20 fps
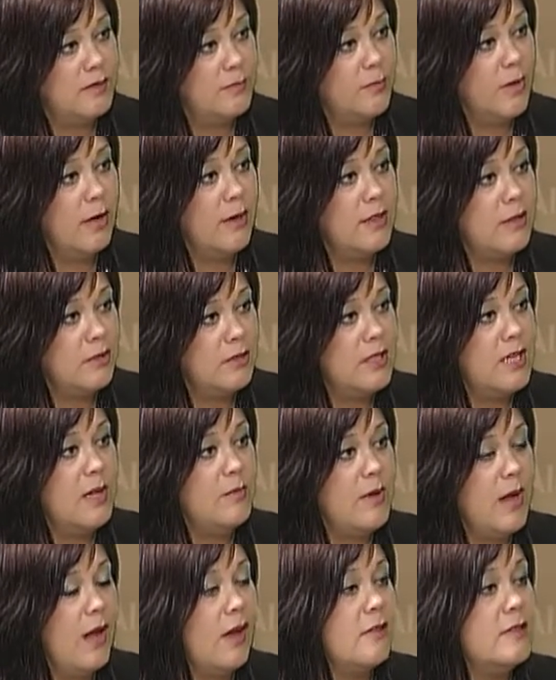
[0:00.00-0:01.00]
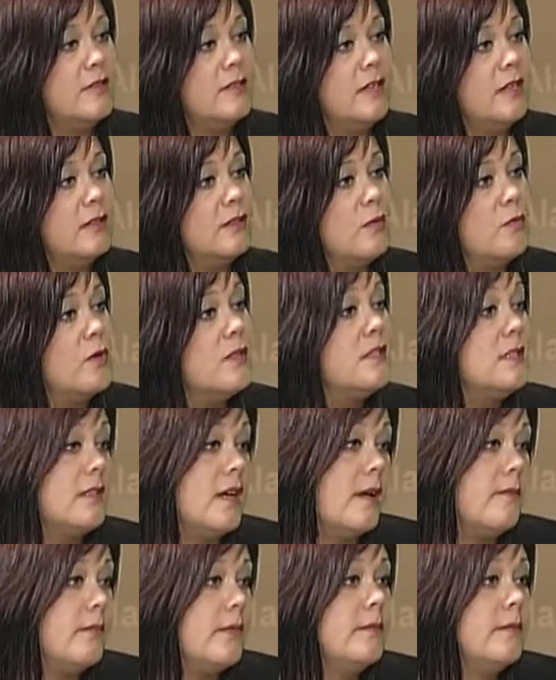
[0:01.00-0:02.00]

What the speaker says: part of their team housed at the One Stop.